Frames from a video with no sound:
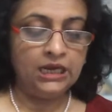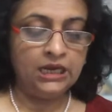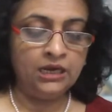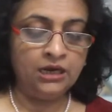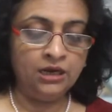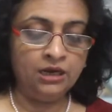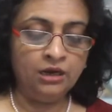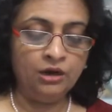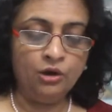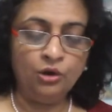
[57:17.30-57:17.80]

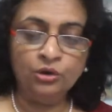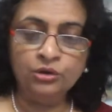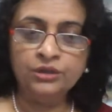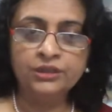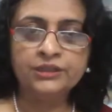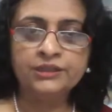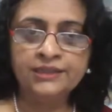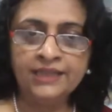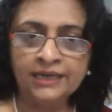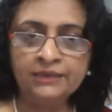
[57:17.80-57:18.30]

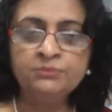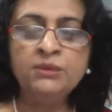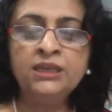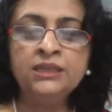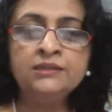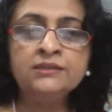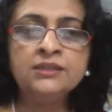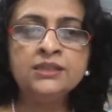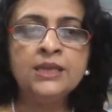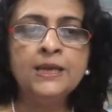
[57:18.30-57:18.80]
That
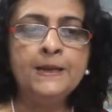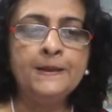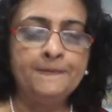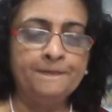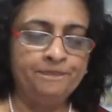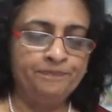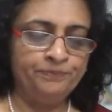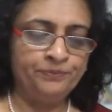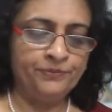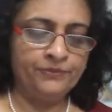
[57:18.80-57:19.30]
means
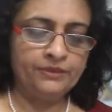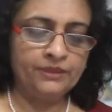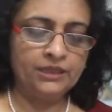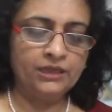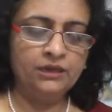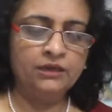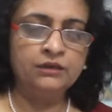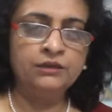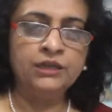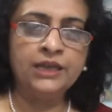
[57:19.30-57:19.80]

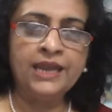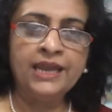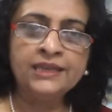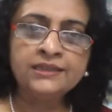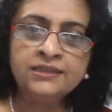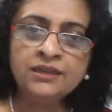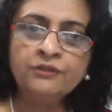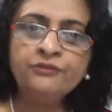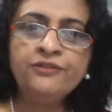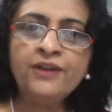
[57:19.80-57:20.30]

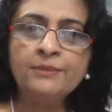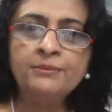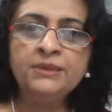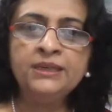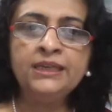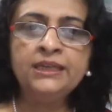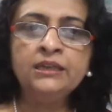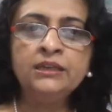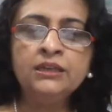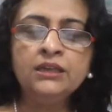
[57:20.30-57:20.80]
as a
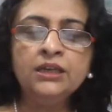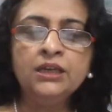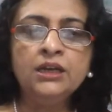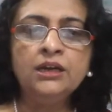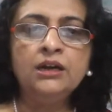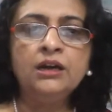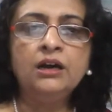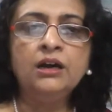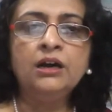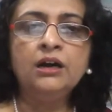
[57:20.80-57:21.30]
family,
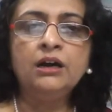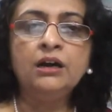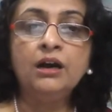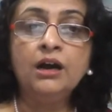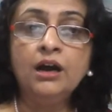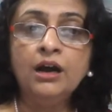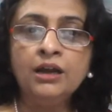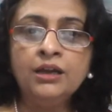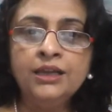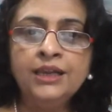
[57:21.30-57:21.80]

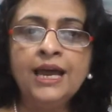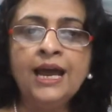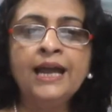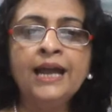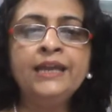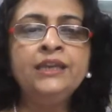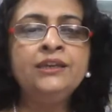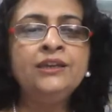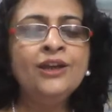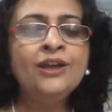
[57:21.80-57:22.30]

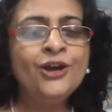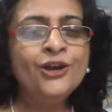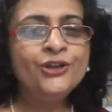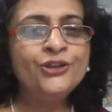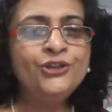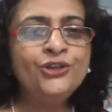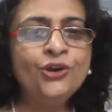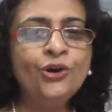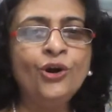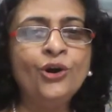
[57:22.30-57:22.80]
align
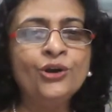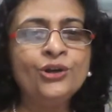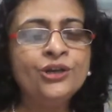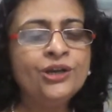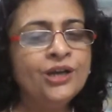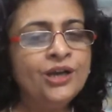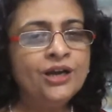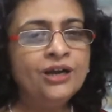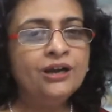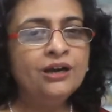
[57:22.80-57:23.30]

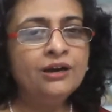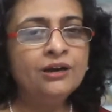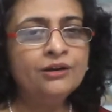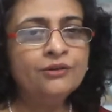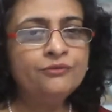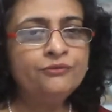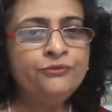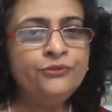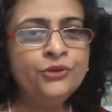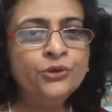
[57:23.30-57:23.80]
your
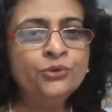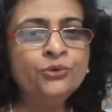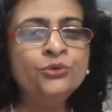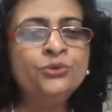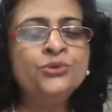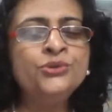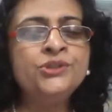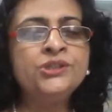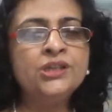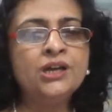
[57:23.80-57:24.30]

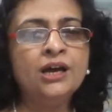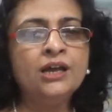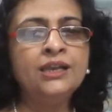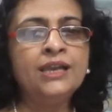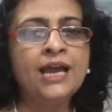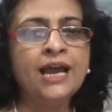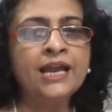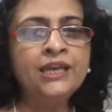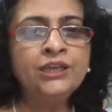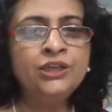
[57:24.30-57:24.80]
views,
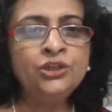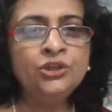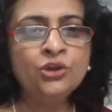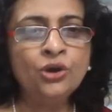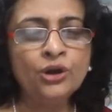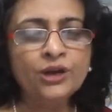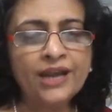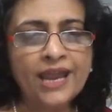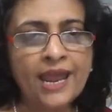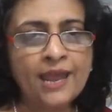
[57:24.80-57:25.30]
align
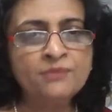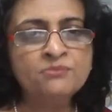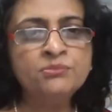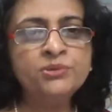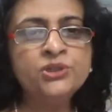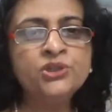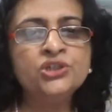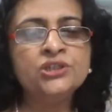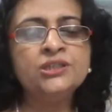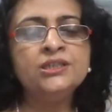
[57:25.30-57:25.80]
your
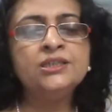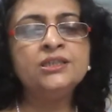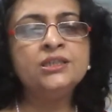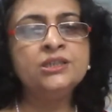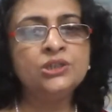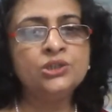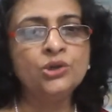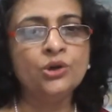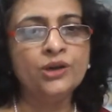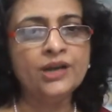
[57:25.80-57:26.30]

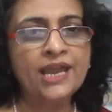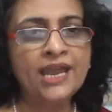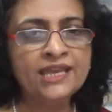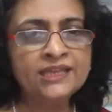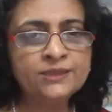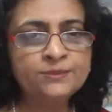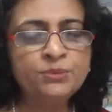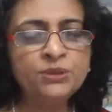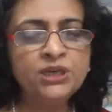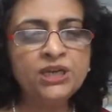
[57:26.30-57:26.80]
ambitions, your
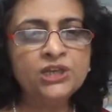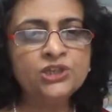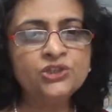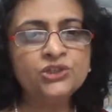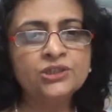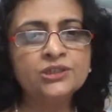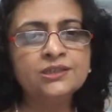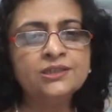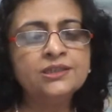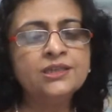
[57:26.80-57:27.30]

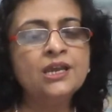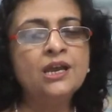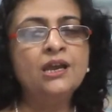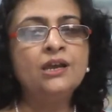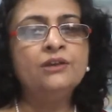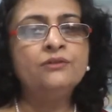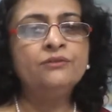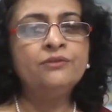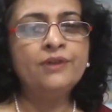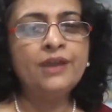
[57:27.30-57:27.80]
aspirations,
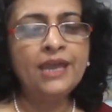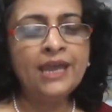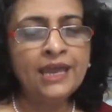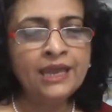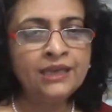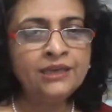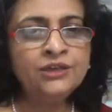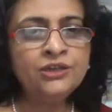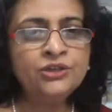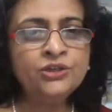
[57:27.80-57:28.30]

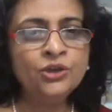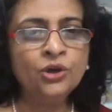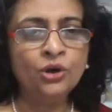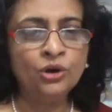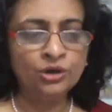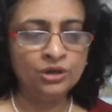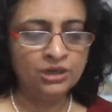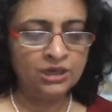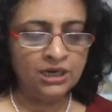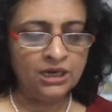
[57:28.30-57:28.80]
and
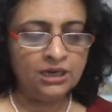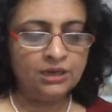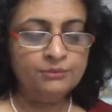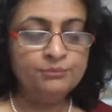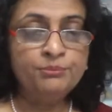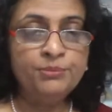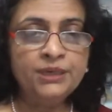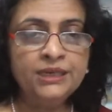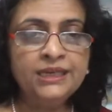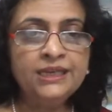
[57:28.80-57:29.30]
your
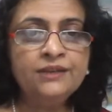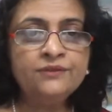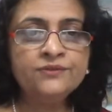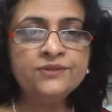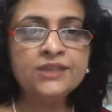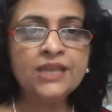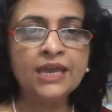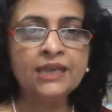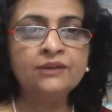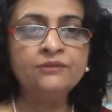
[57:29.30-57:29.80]

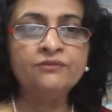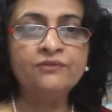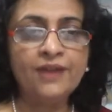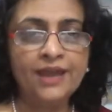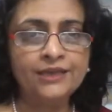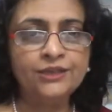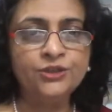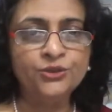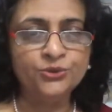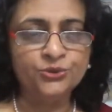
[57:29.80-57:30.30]
beliefs and
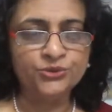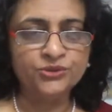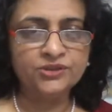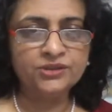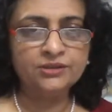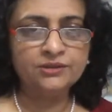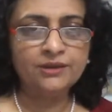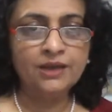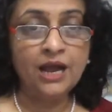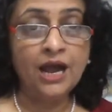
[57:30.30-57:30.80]
values.
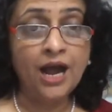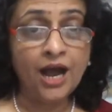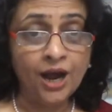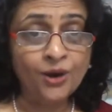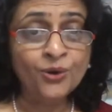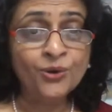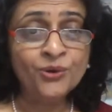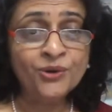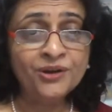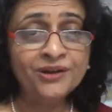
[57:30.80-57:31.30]

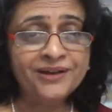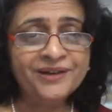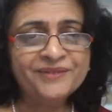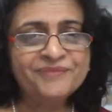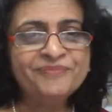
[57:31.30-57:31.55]
How?